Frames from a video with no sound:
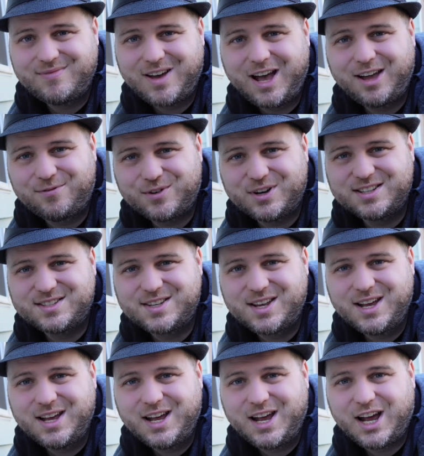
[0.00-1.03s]
Hi friends!
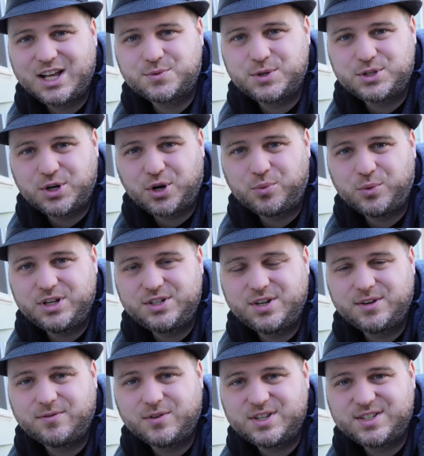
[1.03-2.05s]
As we start
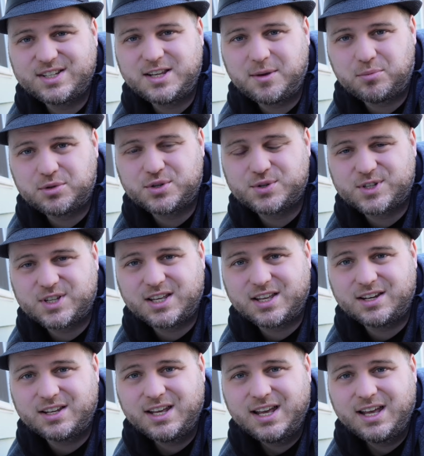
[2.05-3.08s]
reaching freezing temperatures
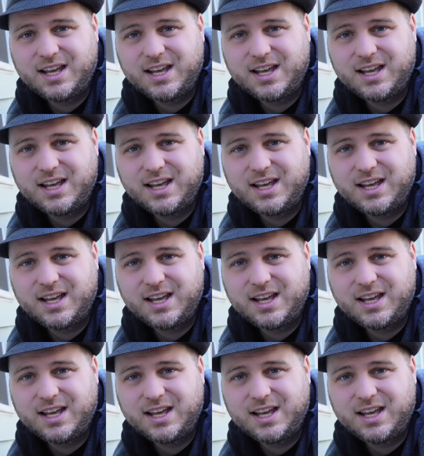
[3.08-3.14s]
again,